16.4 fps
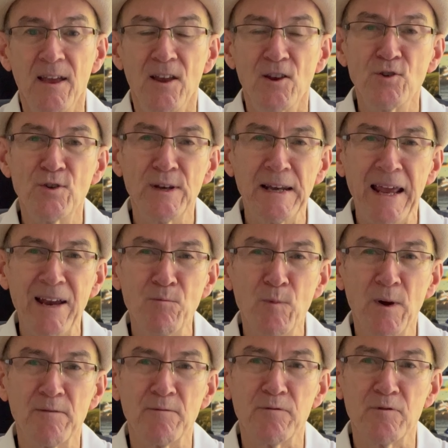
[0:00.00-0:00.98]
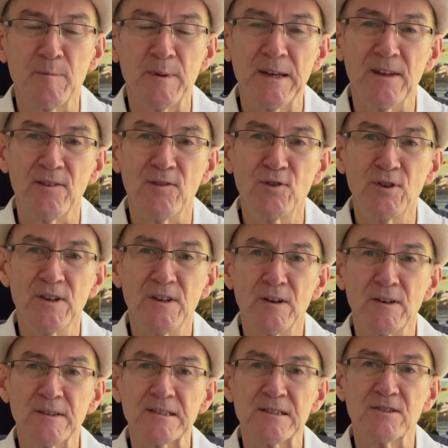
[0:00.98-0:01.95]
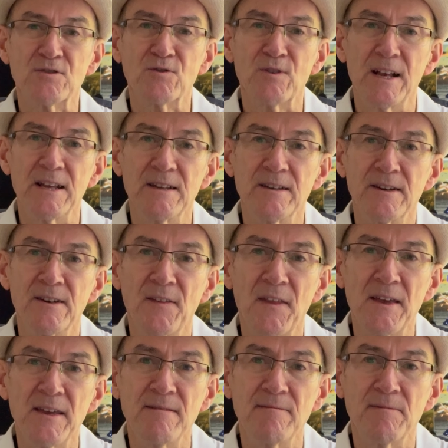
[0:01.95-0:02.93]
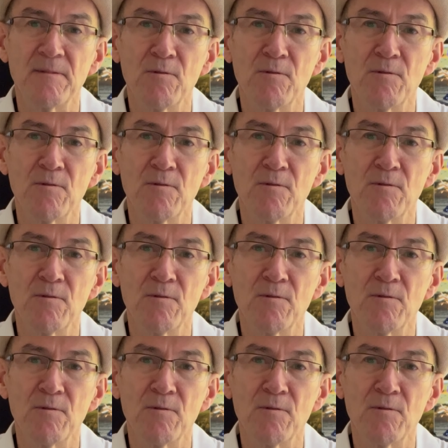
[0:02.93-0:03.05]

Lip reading: You can land one for about $30 Australian and they